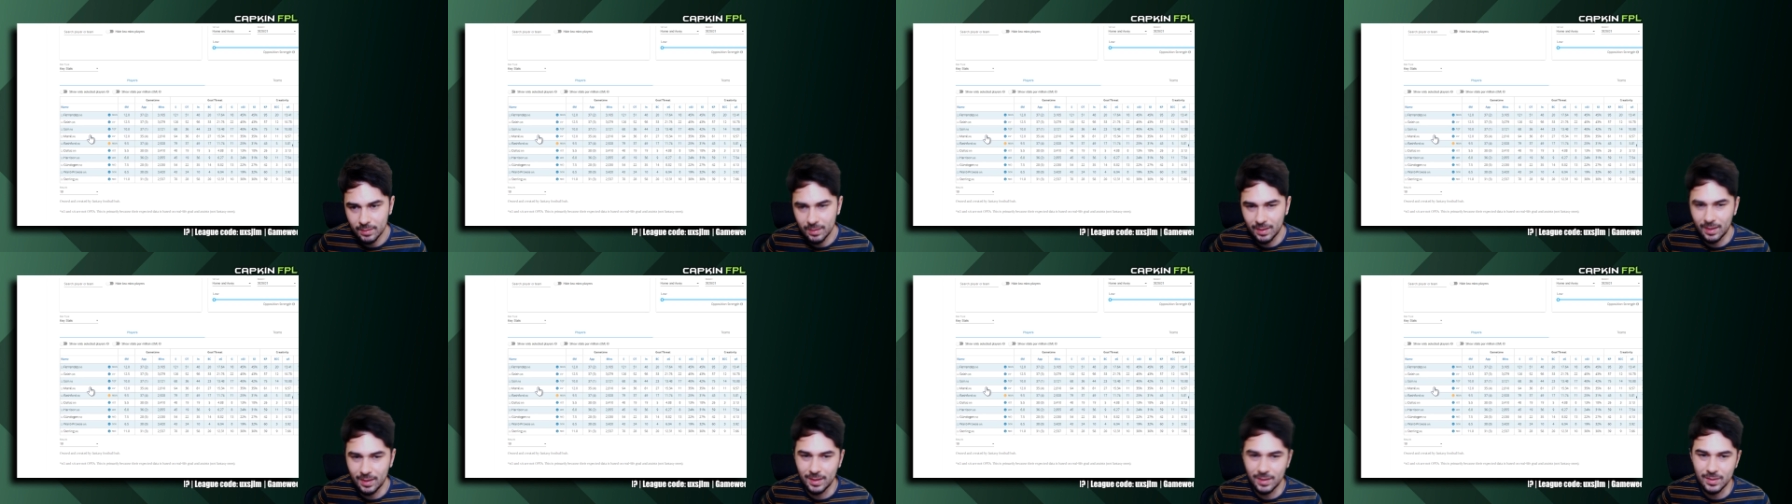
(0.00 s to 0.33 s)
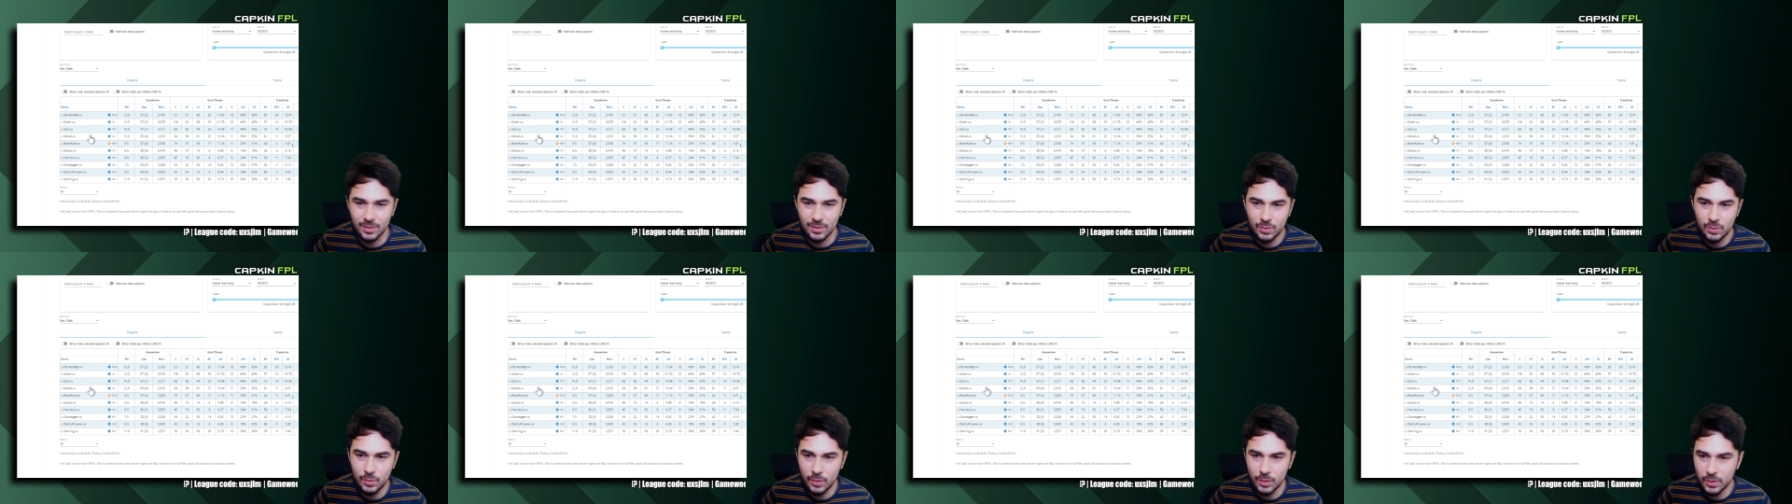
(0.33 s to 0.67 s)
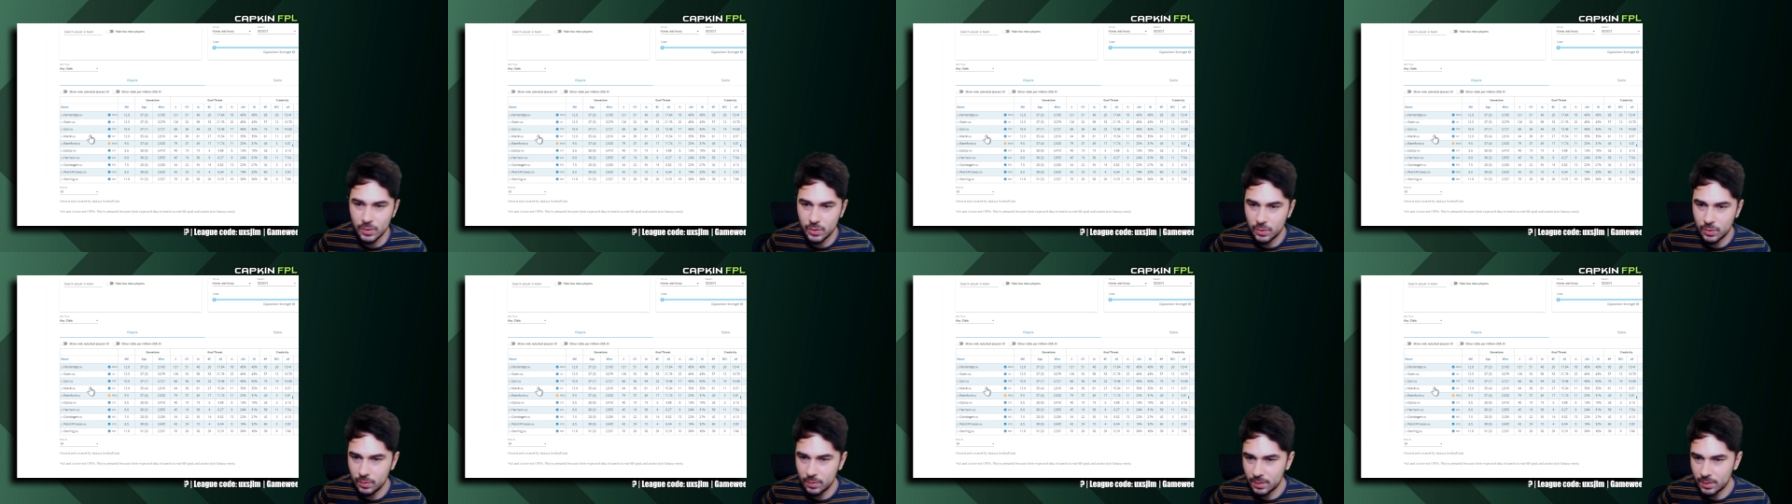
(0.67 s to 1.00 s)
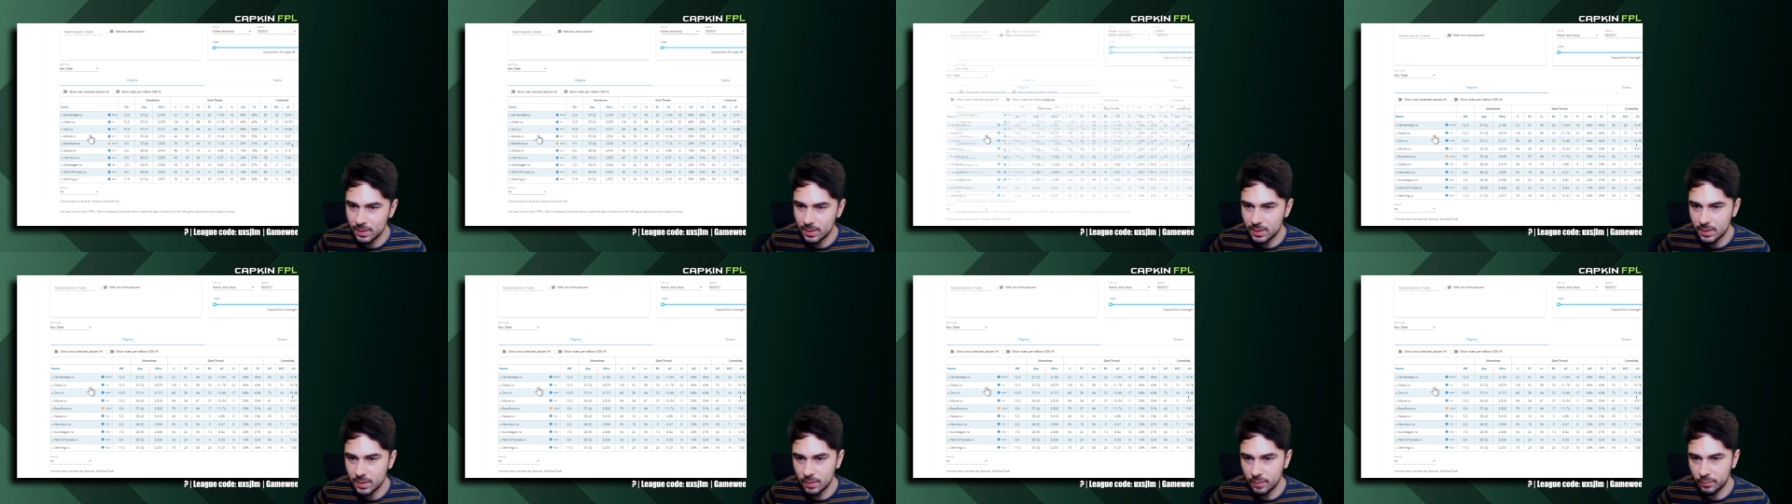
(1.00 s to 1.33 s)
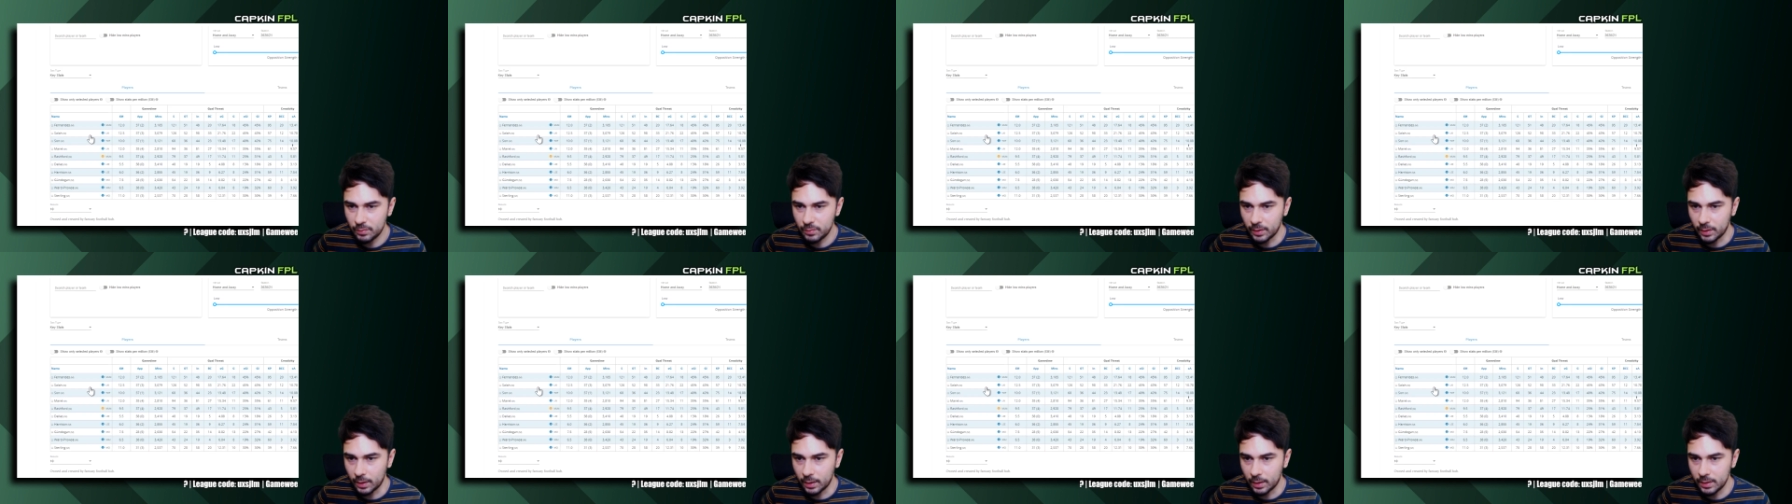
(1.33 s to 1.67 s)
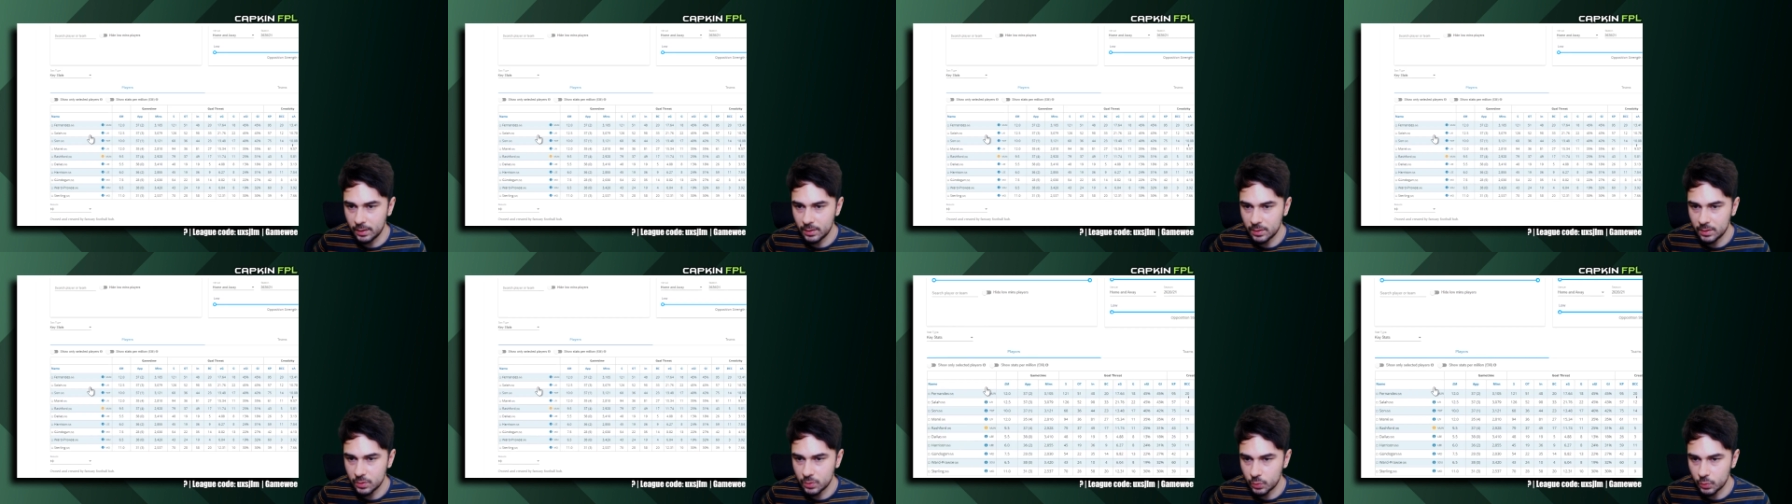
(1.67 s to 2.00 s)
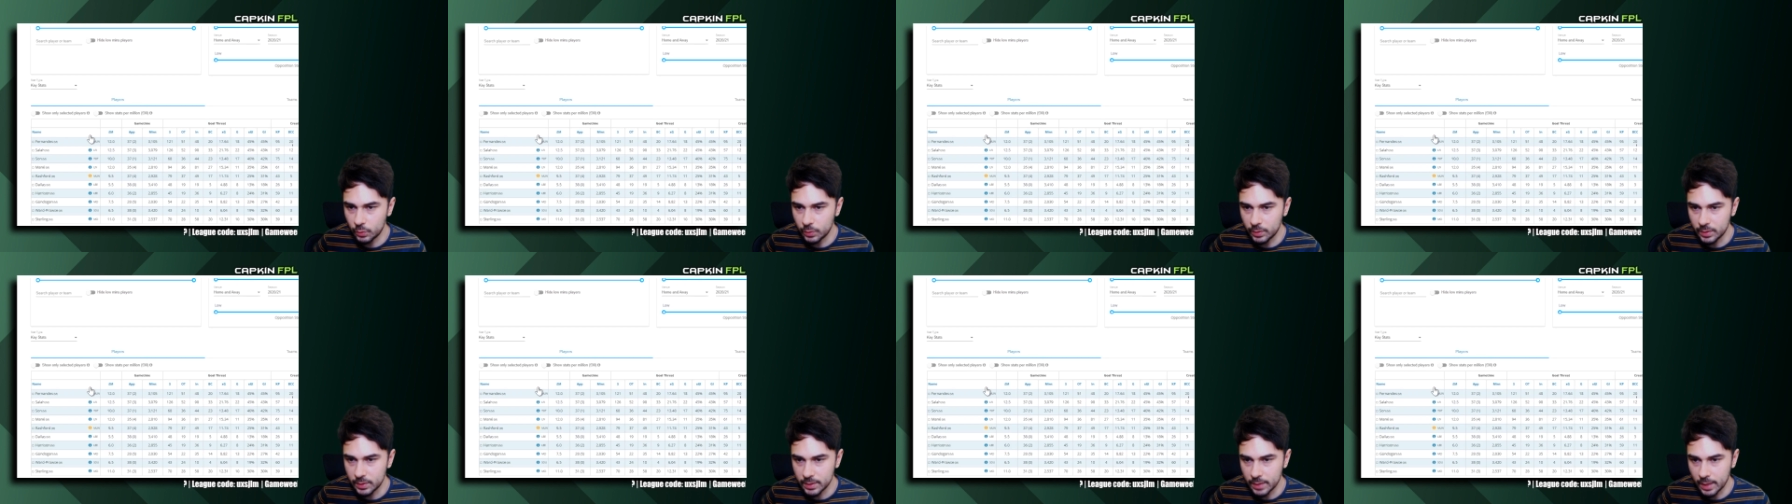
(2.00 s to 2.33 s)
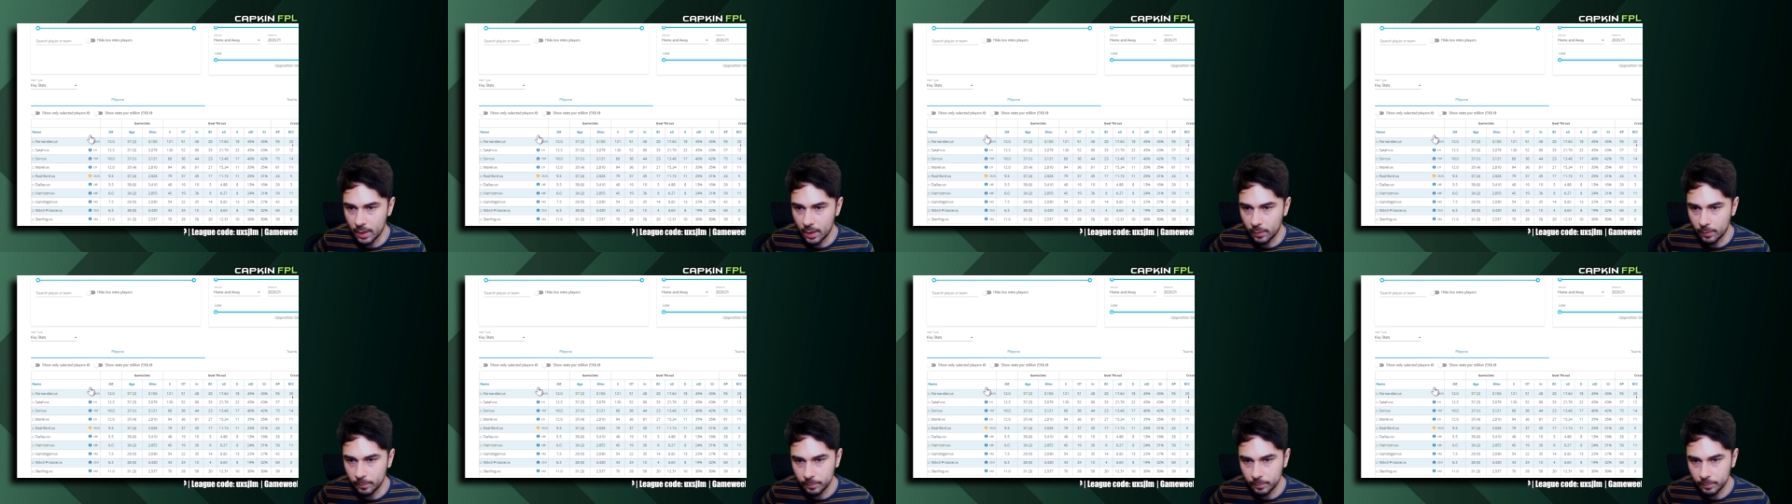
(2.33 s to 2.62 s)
Oh, it's too, it's too, this is the thing. I need to sort this out.